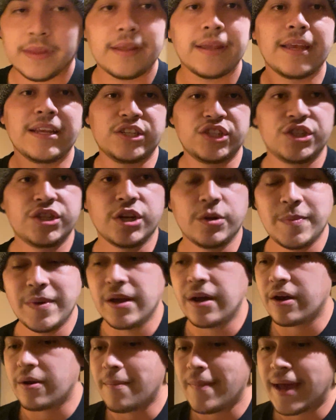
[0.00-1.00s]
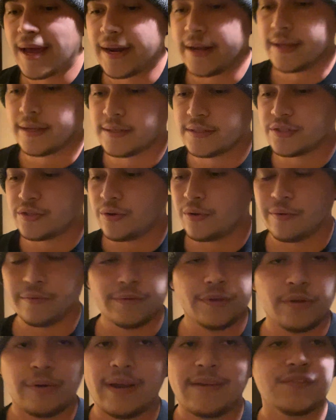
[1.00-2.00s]
it should be automatic, so
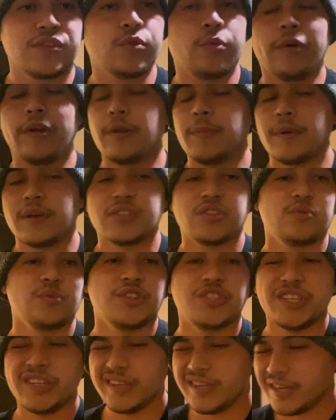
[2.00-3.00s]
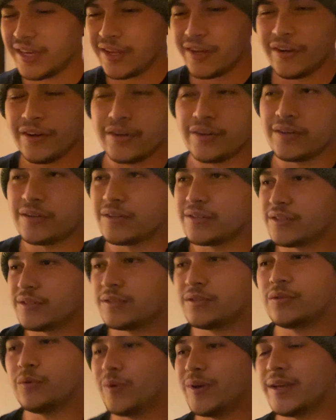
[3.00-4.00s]
you don't have to worry about switching
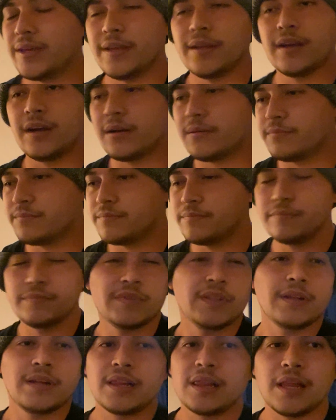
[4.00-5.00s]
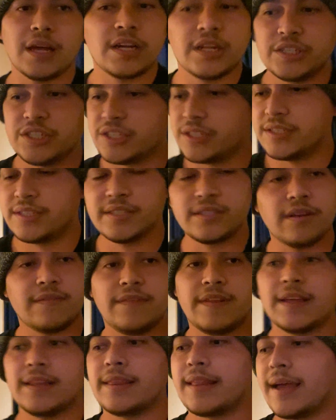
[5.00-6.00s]
gears, doing the clutch and
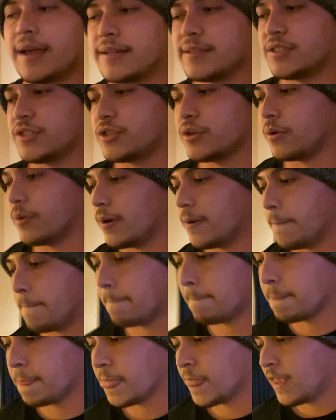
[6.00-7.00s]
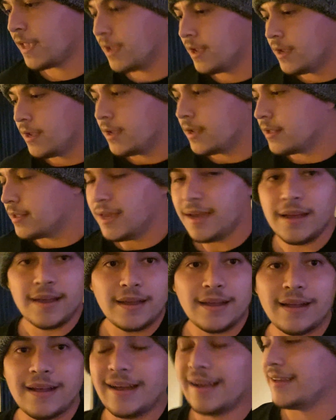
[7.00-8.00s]
stuff like that. So yeah,
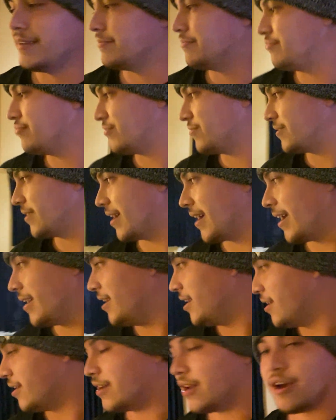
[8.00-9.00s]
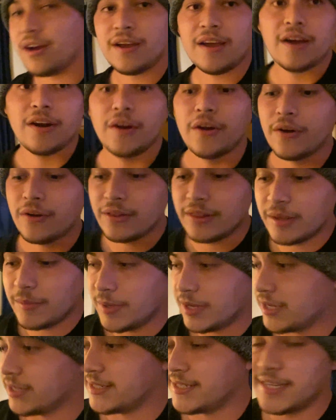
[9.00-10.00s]
I need to knock out early
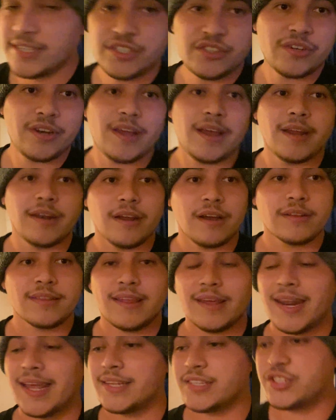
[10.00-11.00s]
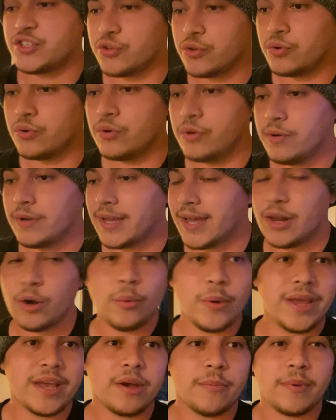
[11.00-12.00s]
because yesterday I knocked out at 2, had to
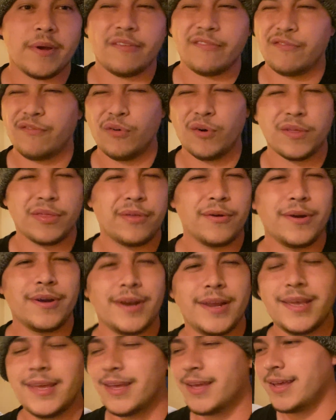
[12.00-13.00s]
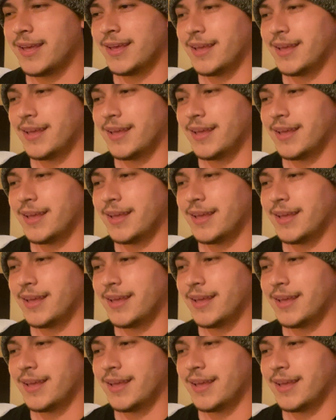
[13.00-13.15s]
wake up at 4:30,